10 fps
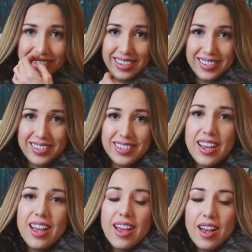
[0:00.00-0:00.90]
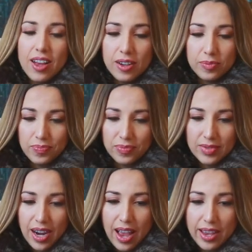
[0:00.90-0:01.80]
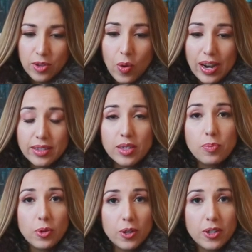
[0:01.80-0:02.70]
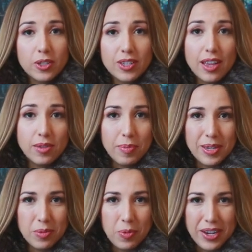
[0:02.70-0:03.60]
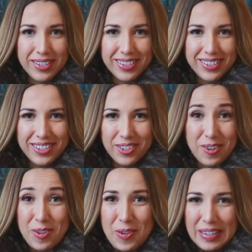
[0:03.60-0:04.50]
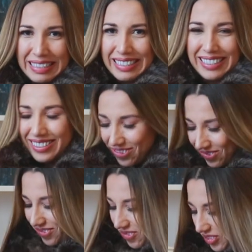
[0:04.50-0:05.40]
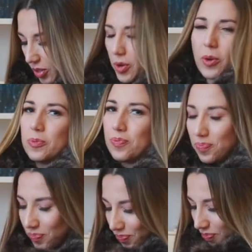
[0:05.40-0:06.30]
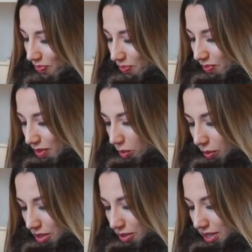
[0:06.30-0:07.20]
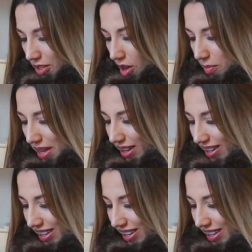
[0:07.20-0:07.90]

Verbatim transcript: these um, high quality products at the best prices. So, you know, winter is coming